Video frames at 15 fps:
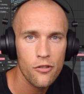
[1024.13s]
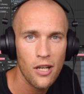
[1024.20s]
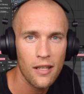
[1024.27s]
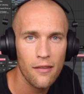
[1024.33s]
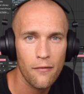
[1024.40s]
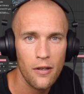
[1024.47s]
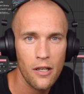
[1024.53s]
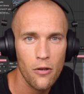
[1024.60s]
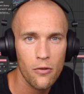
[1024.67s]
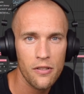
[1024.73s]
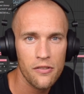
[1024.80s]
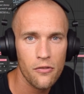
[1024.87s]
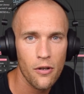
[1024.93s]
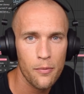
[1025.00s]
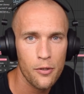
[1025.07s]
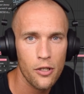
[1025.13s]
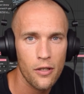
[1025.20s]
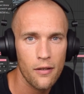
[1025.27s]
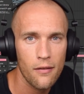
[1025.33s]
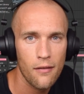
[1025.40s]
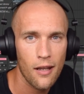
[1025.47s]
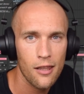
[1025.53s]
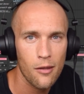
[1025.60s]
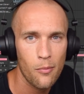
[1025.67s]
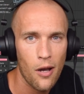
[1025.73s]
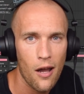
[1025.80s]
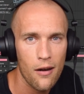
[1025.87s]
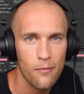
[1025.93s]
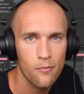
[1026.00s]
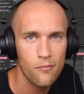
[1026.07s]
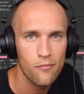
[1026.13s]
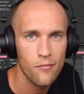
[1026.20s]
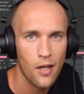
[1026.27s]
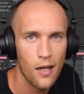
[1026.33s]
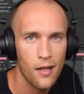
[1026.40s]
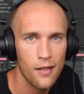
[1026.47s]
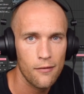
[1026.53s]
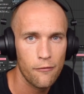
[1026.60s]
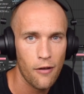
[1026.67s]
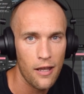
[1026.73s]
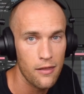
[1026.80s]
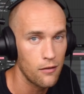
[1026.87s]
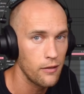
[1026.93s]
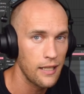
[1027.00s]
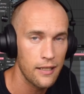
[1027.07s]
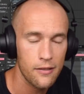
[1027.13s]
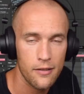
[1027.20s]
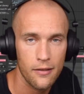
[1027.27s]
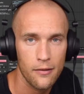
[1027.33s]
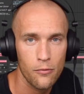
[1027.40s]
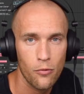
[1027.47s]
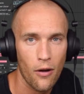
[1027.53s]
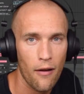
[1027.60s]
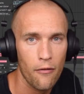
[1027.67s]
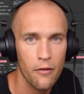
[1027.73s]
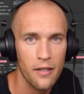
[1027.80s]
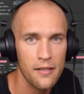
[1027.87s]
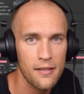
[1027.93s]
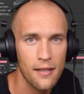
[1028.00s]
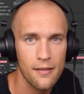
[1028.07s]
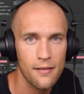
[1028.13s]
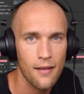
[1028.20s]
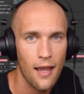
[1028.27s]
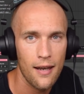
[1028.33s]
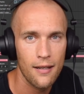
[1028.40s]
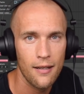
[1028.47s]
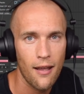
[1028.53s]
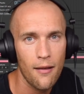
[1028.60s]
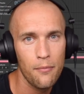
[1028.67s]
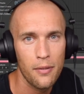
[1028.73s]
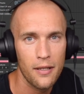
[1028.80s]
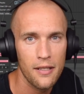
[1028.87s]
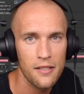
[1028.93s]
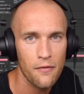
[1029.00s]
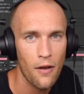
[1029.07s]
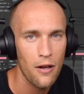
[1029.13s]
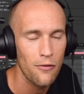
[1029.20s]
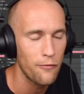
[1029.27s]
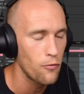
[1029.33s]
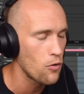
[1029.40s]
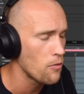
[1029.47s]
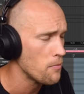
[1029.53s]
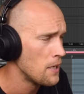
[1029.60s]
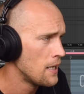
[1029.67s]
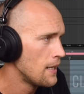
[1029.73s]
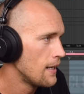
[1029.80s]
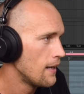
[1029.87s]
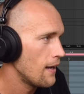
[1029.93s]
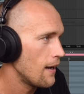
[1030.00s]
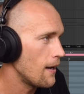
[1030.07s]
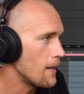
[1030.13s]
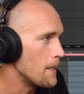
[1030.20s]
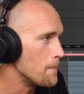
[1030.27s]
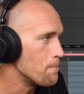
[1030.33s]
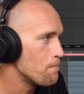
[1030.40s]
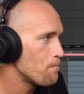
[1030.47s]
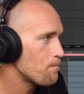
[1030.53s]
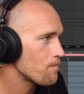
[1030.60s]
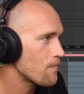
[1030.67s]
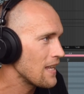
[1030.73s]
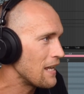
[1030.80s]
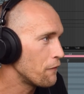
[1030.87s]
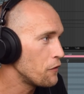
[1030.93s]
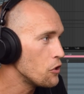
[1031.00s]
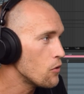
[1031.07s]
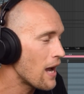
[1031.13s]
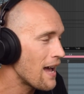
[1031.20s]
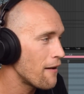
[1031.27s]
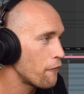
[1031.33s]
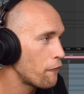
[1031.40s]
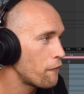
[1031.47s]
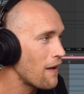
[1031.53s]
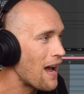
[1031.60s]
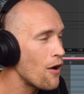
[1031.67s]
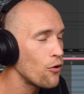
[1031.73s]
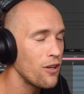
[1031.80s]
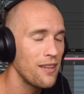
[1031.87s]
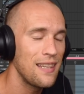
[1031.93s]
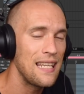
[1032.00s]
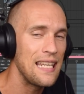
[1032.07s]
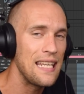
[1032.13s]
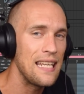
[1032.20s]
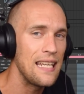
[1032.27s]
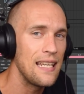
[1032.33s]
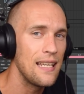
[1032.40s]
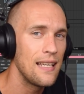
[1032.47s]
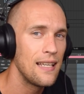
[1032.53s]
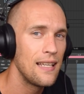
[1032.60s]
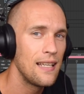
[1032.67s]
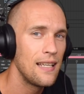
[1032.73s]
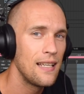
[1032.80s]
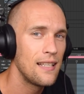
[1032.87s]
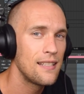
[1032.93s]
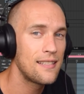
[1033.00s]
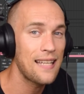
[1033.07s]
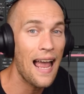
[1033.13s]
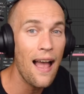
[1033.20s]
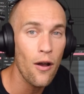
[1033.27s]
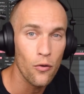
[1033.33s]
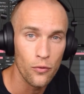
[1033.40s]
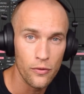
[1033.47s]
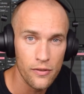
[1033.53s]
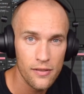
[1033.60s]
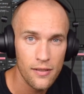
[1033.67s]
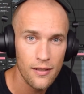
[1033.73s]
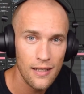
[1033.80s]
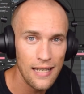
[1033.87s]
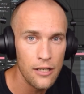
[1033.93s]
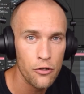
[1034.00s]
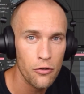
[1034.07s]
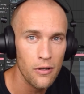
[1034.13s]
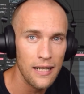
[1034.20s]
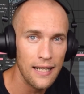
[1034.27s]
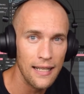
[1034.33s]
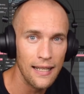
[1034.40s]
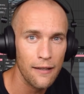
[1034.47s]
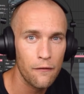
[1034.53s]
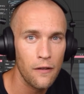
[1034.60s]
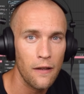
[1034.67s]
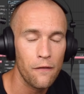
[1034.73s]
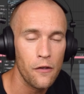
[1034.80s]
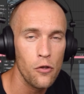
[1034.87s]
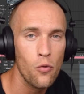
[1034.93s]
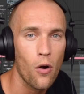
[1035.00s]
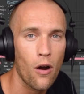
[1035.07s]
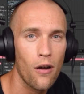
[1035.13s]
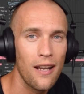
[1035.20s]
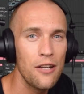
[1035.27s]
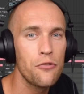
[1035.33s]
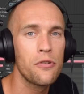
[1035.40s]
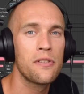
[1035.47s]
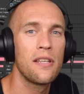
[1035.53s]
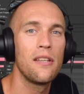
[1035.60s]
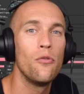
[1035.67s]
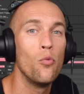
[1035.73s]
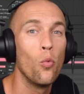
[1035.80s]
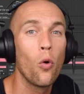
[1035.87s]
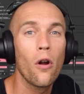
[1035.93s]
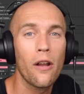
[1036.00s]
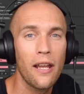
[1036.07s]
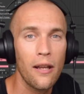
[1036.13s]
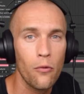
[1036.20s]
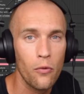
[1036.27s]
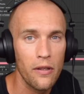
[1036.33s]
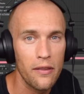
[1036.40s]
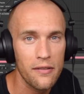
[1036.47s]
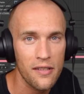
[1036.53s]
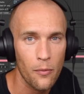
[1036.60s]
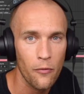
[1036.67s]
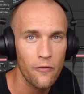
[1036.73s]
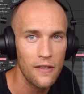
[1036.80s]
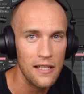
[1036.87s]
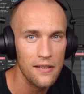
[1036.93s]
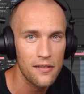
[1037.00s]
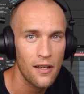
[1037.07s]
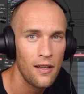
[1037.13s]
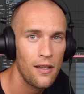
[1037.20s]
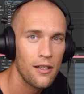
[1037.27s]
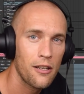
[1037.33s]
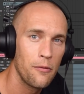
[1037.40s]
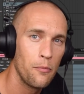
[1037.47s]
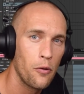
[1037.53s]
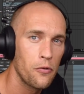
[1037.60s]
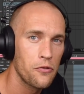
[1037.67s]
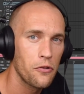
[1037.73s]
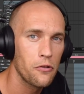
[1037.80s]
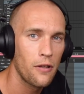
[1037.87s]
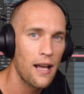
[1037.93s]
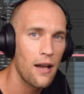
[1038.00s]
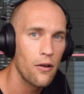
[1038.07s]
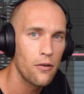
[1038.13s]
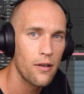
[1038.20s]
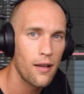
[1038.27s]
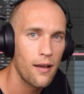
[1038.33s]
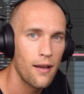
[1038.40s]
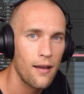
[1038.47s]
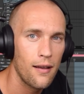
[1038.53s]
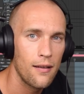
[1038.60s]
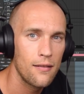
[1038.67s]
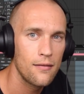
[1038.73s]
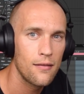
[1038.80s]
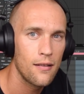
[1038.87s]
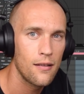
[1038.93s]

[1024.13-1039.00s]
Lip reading: check the video description at the bottom. Find the link to wherever this has ended up in its final form. If you have found the sounds intriguing, if you are interested in working with some of these ComposerCloud